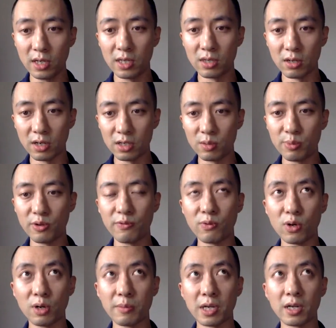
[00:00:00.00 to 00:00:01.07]
They're
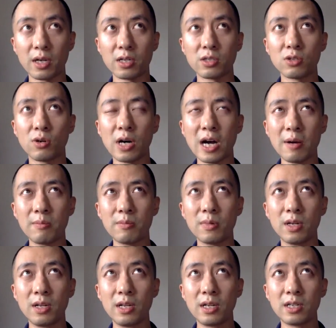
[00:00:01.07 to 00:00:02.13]
underperforming.
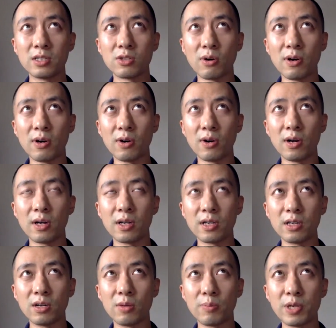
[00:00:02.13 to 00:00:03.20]
So
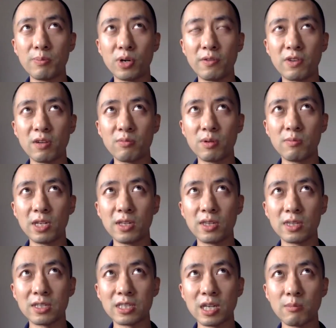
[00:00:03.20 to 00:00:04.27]
people have given me
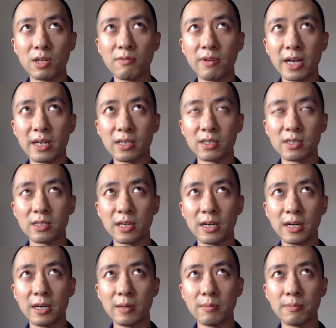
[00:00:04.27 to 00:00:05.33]
the same advice.
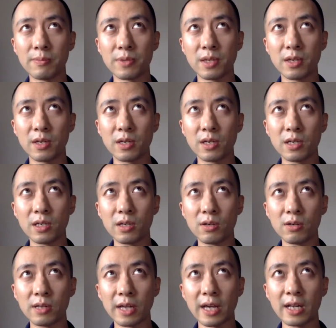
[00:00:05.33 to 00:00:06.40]

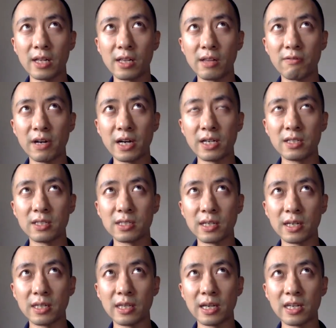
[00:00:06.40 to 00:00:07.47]
Like Eddie Levine
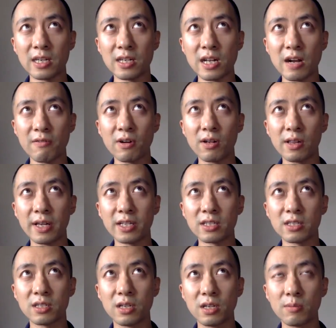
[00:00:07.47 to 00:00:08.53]
said that he never
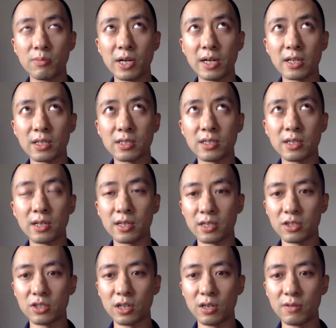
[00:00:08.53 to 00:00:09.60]
lets products sit on the
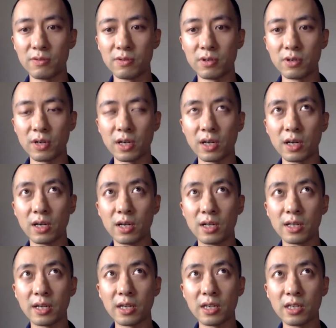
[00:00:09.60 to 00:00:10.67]
shelf. Okay.
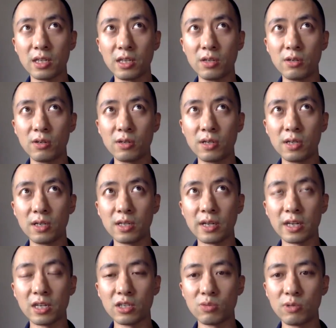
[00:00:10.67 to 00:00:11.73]
Like he literally, like
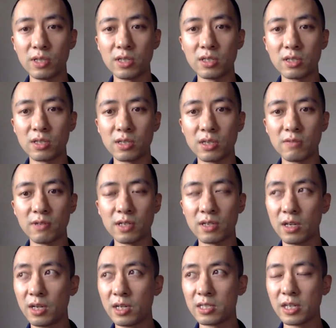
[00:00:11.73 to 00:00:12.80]
he's willing to even
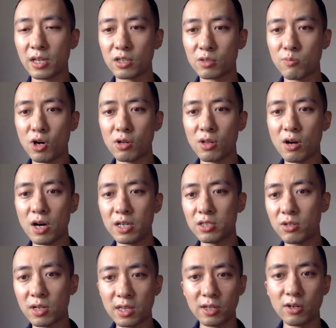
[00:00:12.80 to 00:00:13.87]
take a small loss
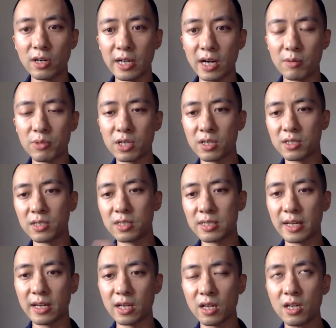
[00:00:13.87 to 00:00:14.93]
to clear it out, because it's
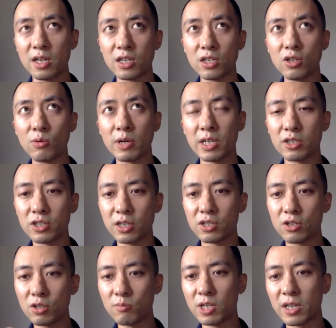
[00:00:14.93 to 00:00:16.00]
like, you don't want to chase
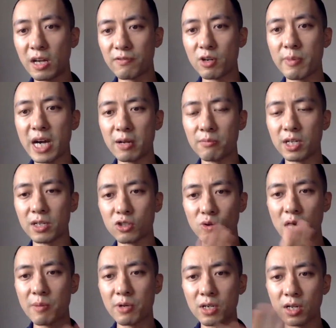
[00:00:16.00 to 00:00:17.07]
good money after bad money. So
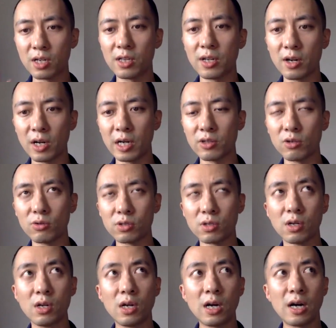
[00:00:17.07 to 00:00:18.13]
I'm going to clear out those
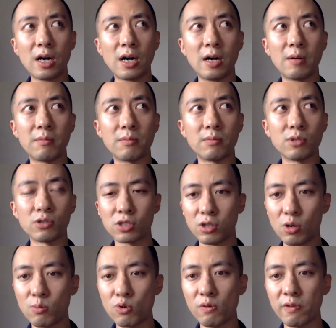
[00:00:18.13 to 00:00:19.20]

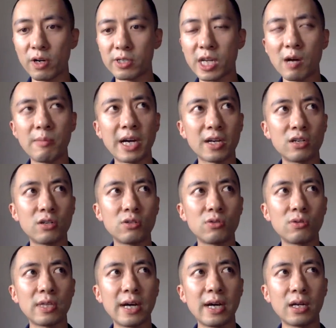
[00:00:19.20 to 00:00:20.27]
slow movers. How am I going to
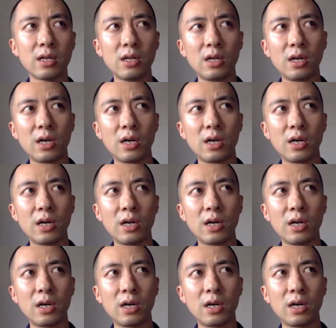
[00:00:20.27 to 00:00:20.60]
do that?